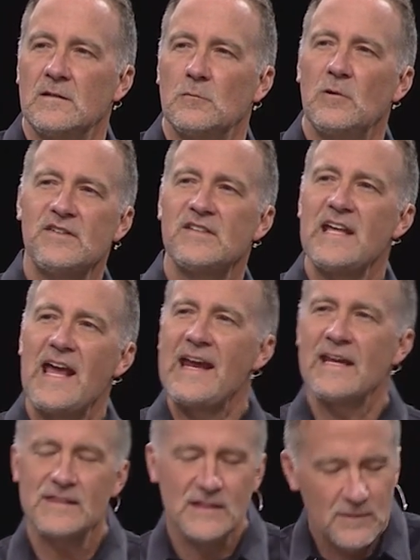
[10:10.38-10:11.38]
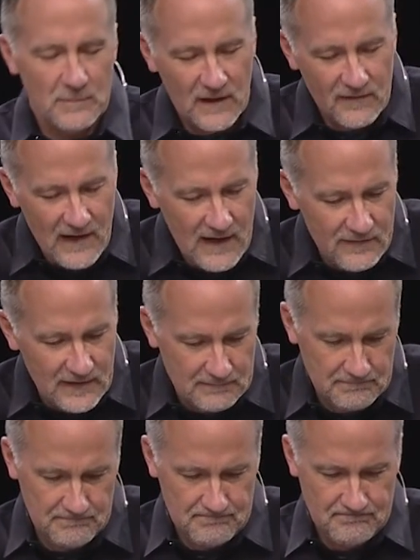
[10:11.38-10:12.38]
What's the anthem of
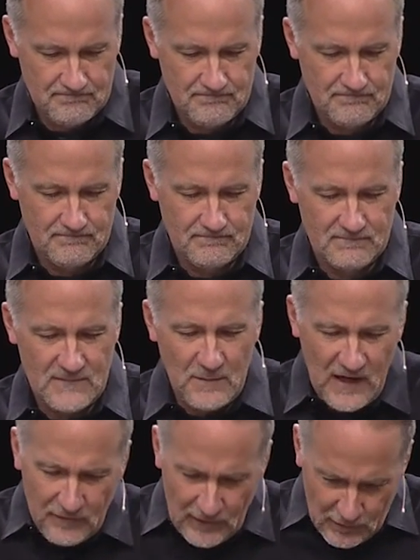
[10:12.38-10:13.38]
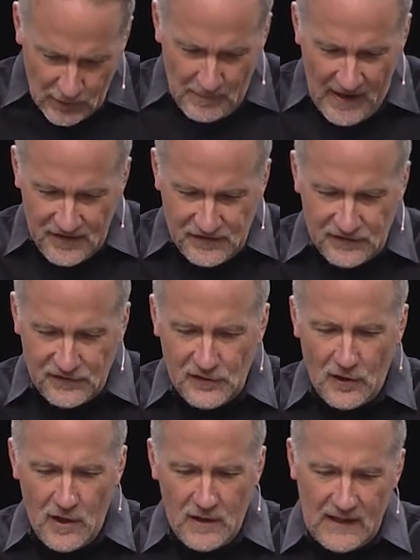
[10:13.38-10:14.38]
heaven? I mean, every group has its
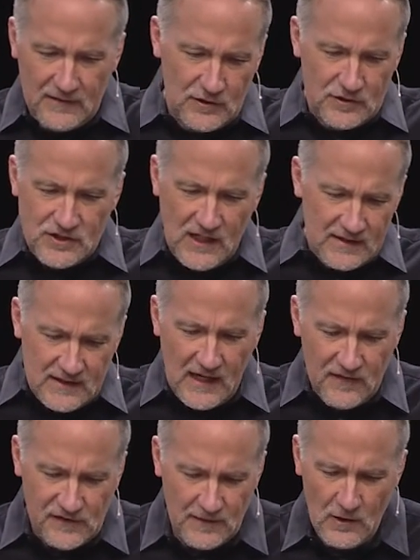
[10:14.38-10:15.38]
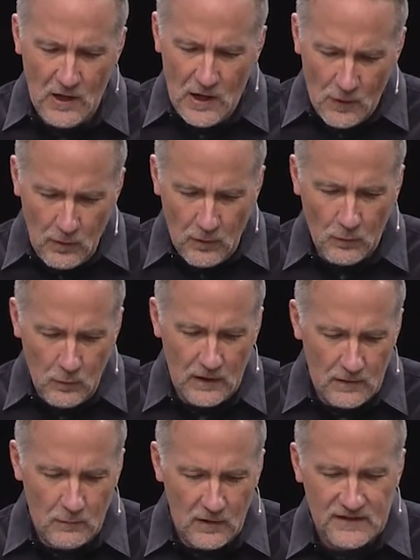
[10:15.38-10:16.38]
song, they have their chant, they have some. What,
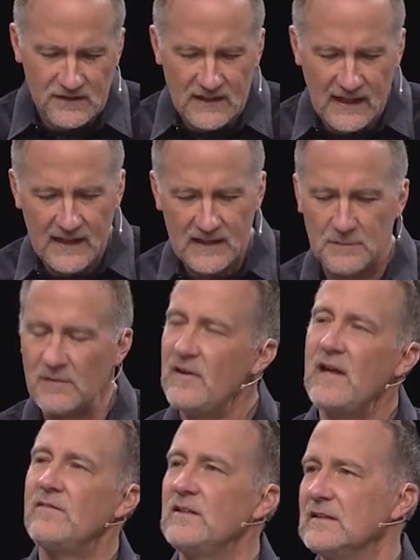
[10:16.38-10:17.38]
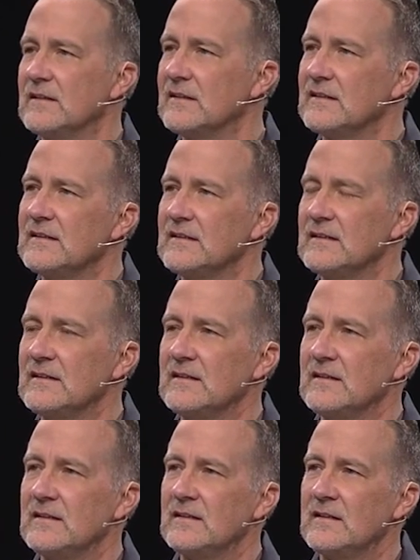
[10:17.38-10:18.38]
what, what's the anthem of heaven?
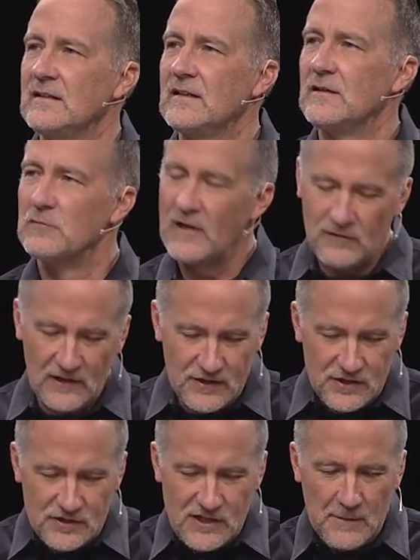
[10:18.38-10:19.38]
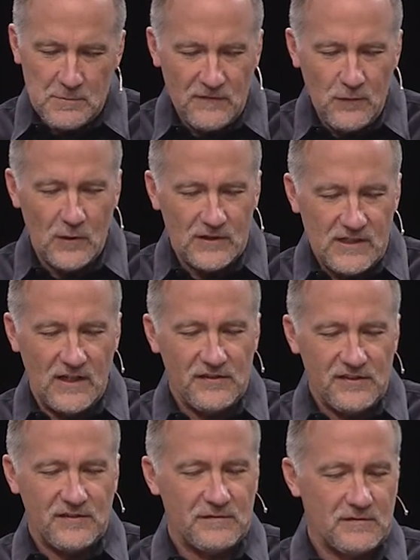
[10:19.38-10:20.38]
And Revelation chapter 4
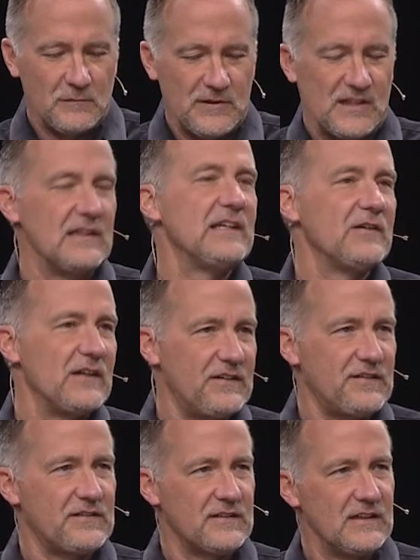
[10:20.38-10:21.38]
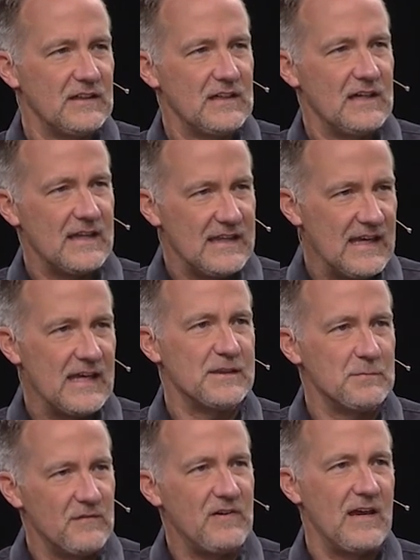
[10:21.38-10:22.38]
tells us what the lyrics of the
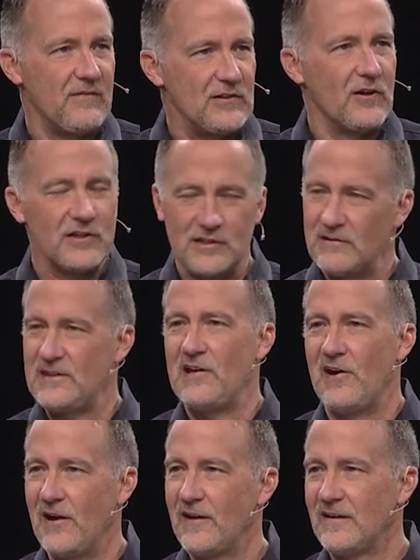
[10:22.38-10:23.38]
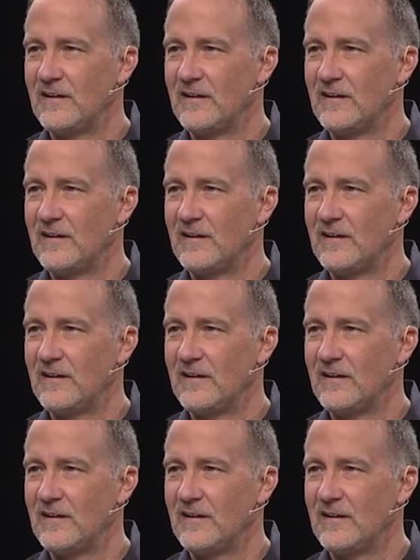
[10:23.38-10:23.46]
anthem of heaven are. You know what they are?